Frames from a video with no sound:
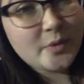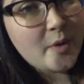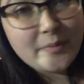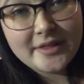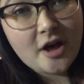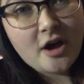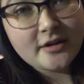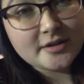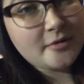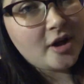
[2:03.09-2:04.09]
We won't be
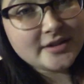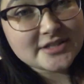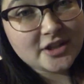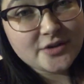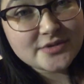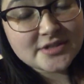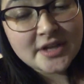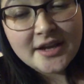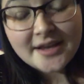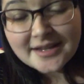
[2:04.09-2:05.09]
long. The mall is close.
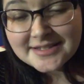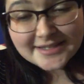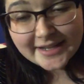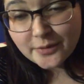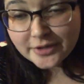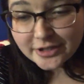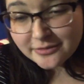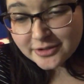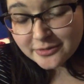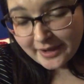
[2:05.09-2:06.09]
Danik, what are
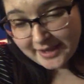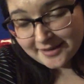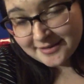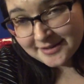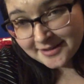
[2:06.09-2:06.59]
you doing?